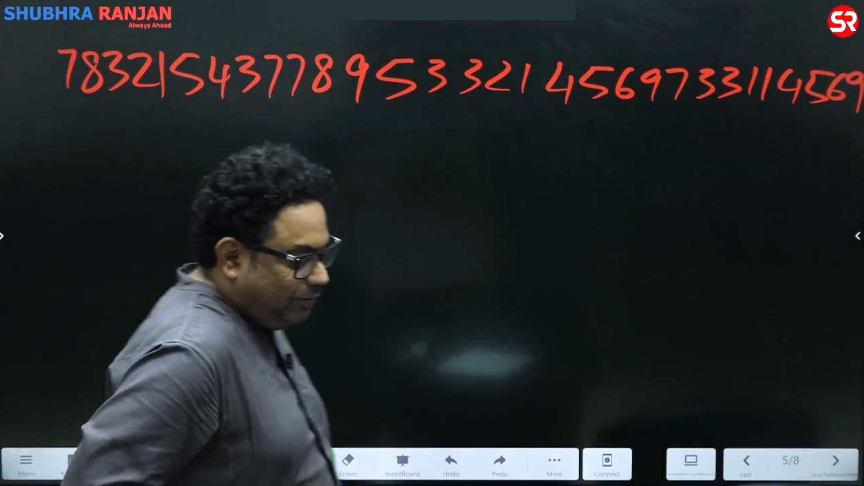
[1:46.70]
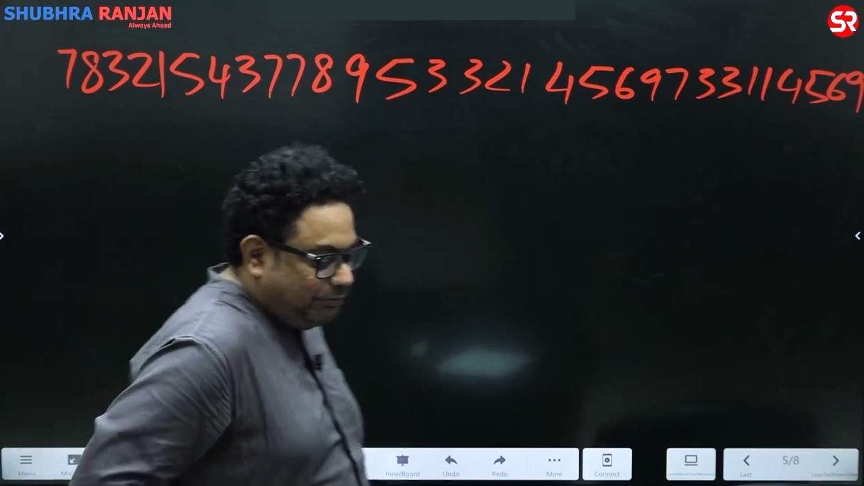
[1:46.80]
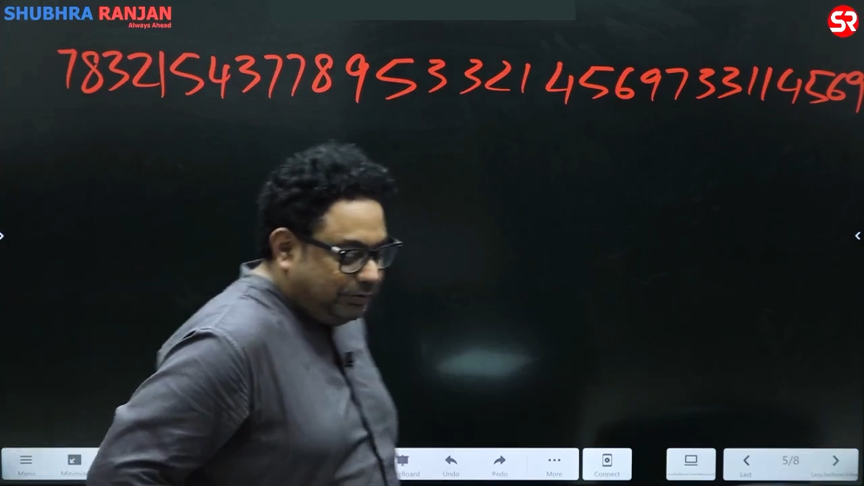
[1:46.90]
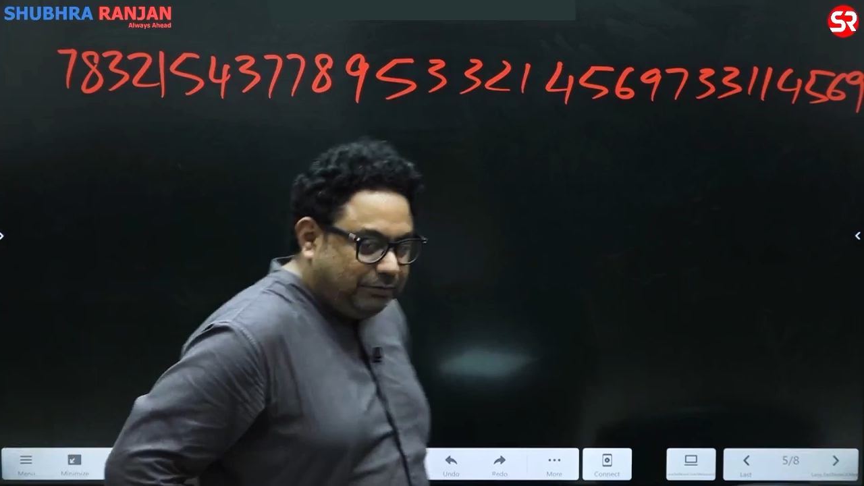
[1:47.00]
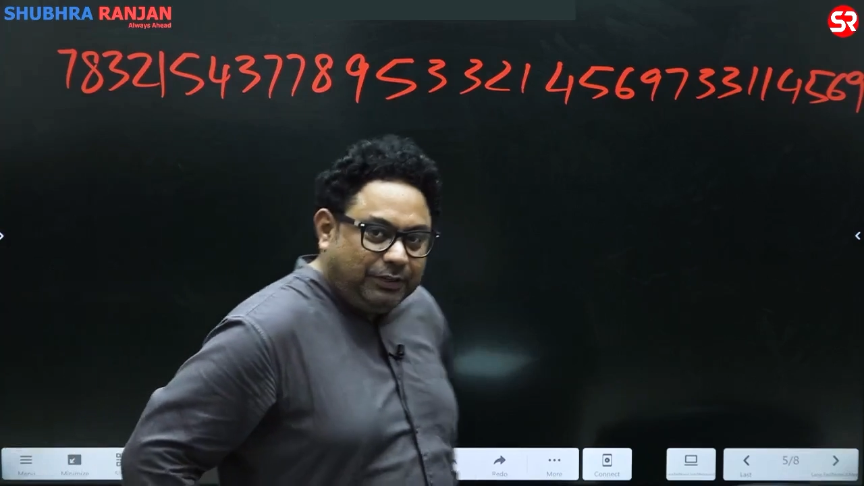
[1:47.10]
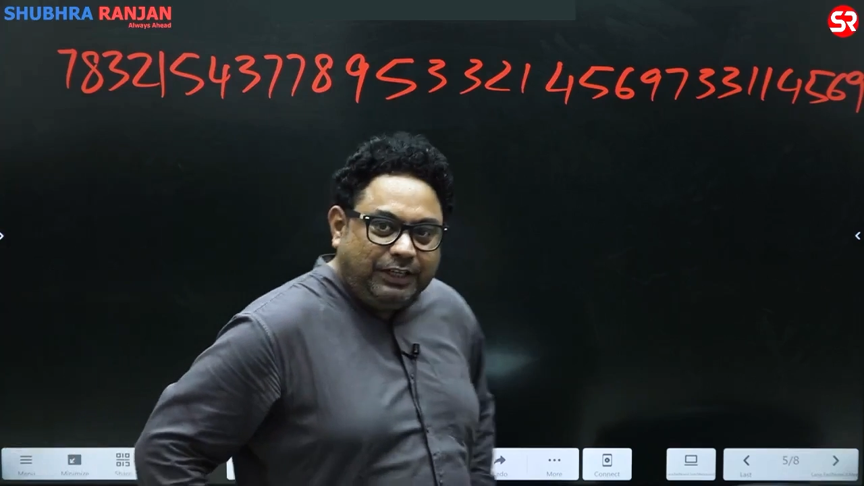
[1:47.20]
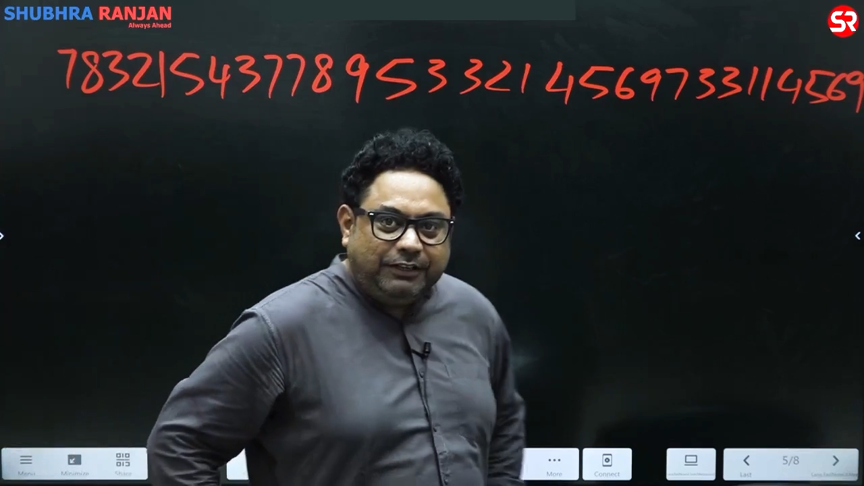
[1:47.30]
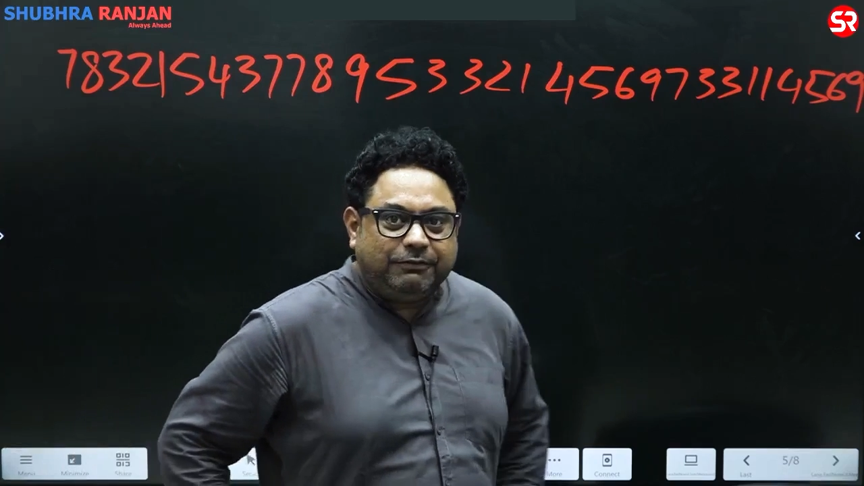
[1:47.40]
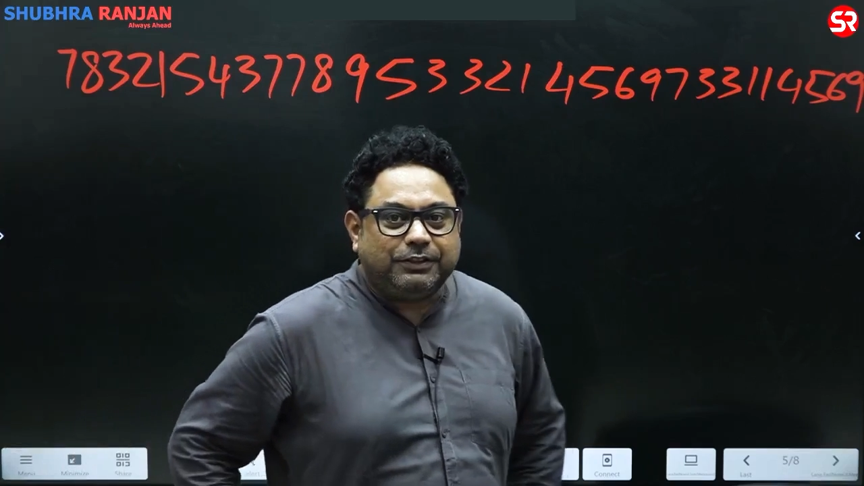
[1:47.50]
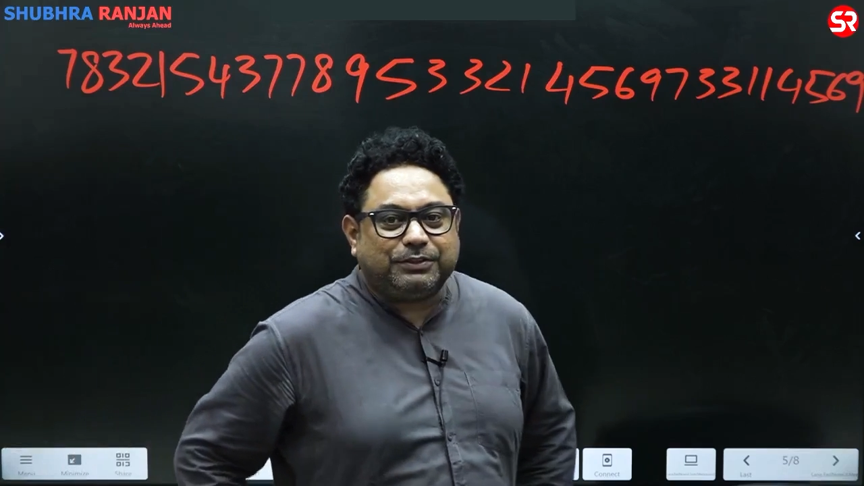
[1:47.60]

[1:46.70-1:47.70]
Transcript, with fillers: of you would leave this